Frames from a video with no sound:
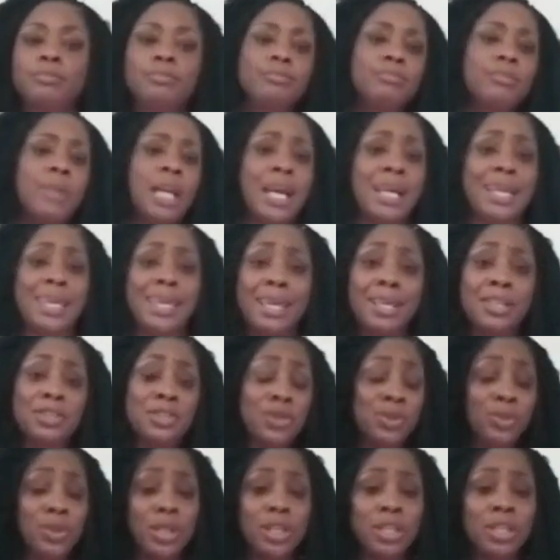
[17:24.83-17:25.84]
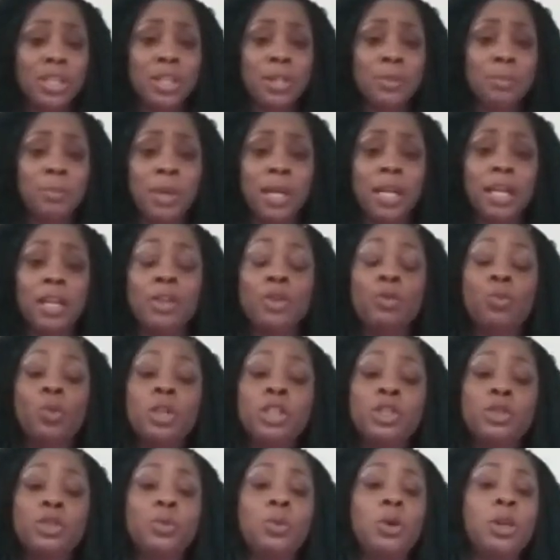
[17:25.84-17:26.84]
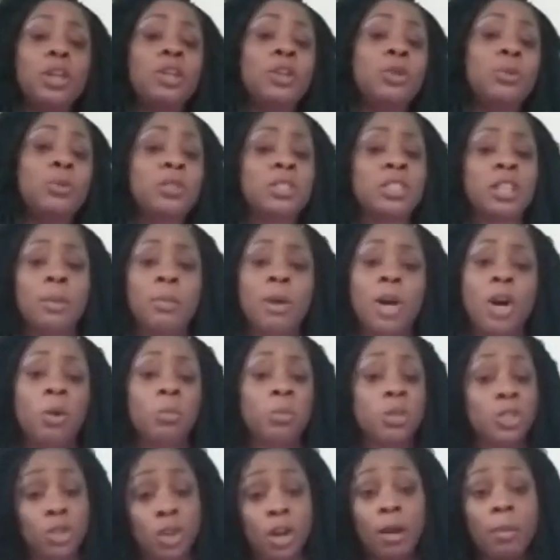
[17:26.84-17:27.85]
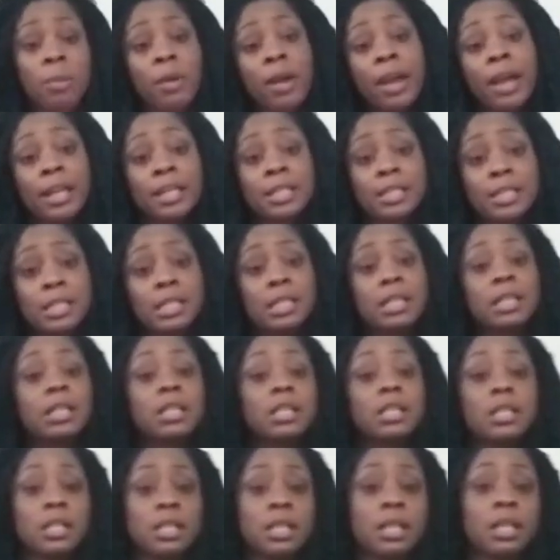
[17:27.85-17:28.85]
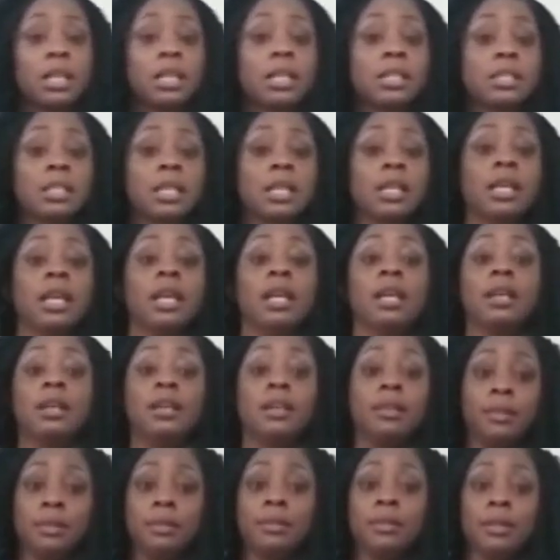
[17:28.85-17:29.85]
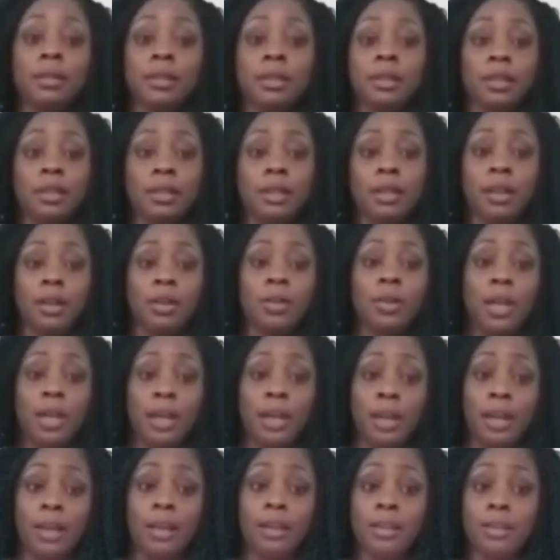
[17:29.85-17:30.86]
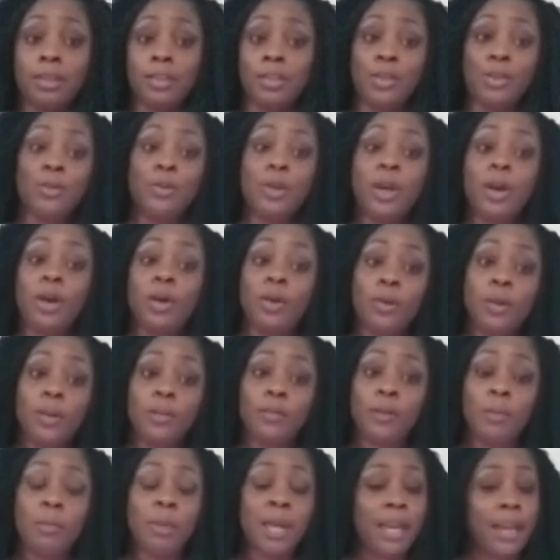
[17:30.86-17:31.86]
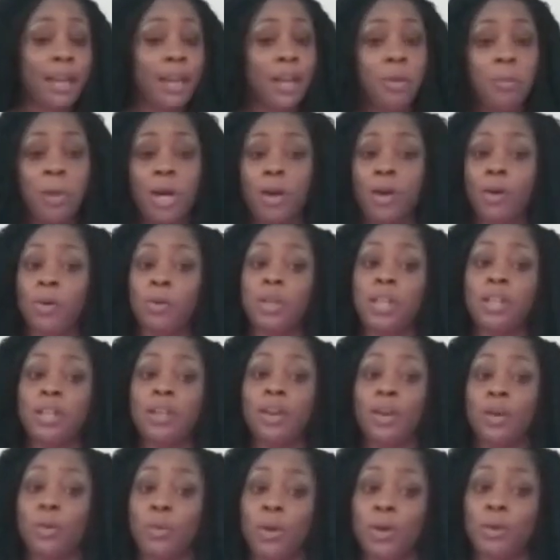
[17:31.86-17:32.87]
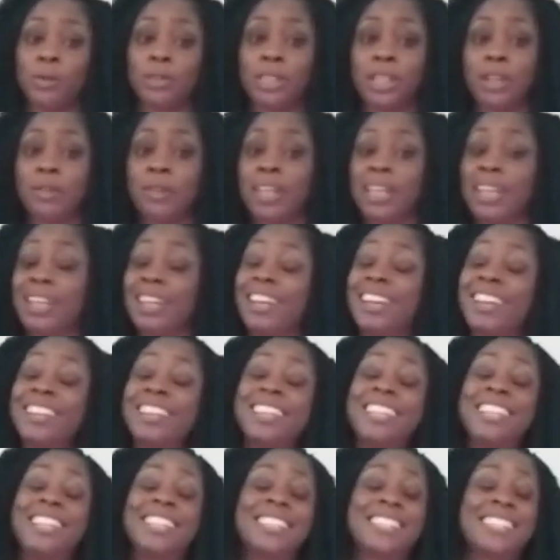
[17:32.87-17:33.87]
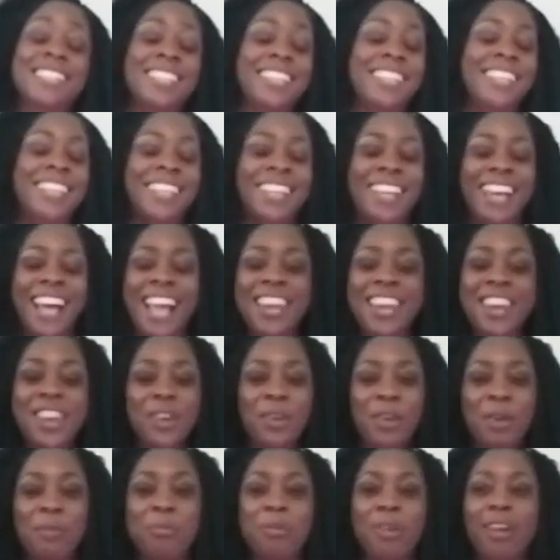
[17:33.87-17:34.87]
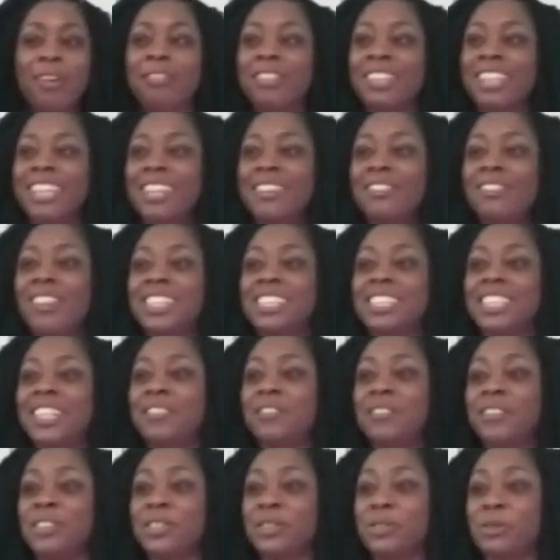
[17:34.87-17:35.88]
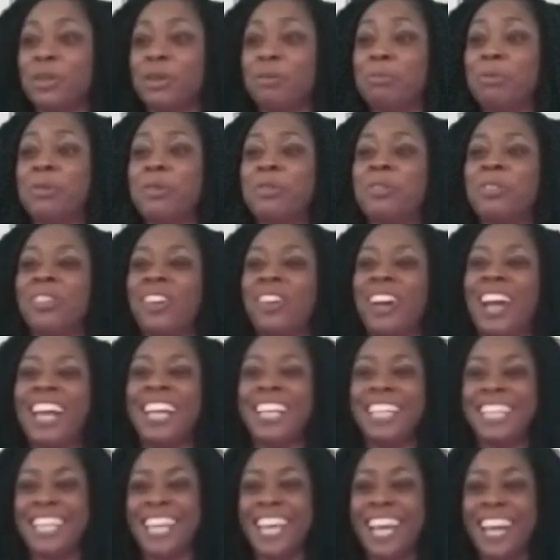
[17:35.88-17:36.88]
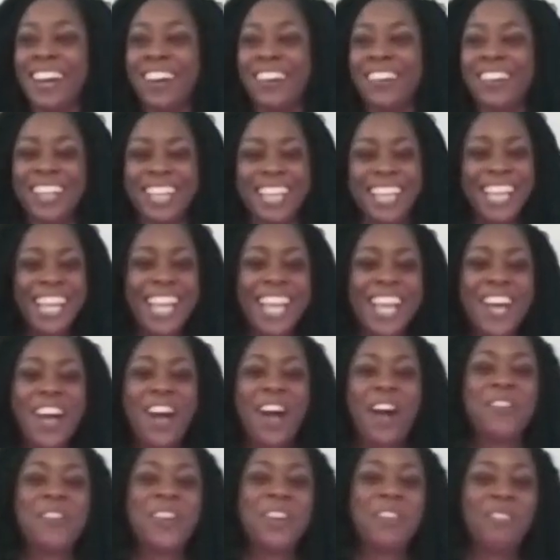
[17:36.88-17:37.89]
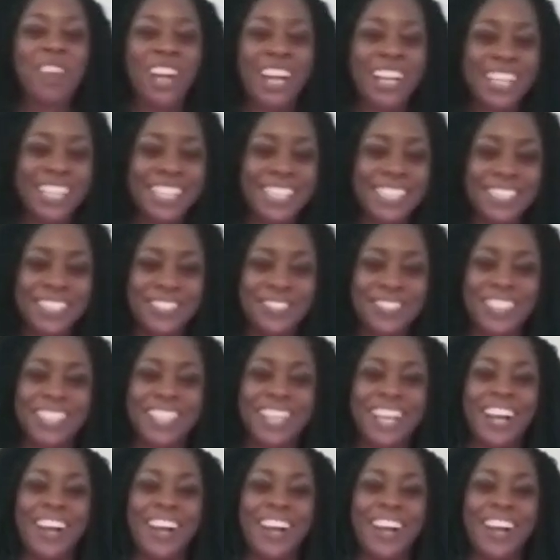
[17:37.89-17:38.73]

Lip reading: I guess you could, but what you want to do is come home and start practicing and cooking, because okay, you know, if a man come home, he gonna want something to eat. And listen, I know I'm probably getting myself in trouble right now with my husband